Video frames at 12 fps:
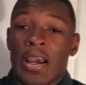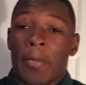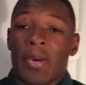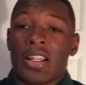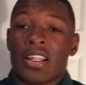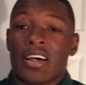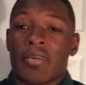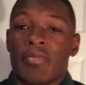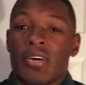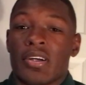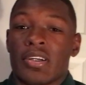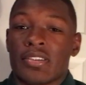I made a lot of
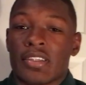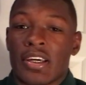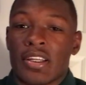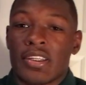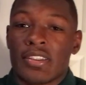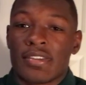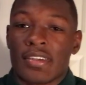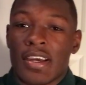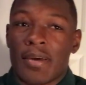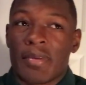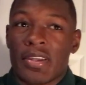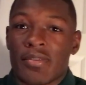bonds. I didn't say
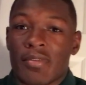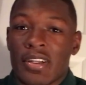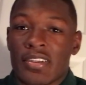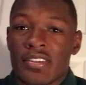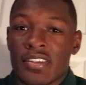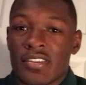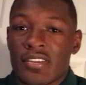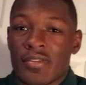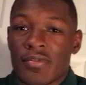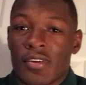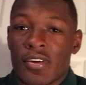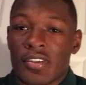I made the right decision as
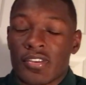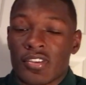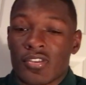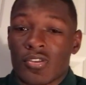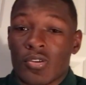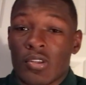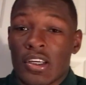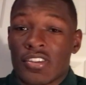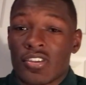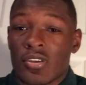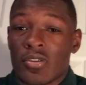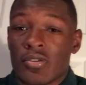far as the school I
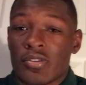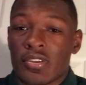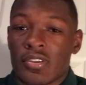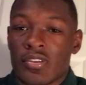chose,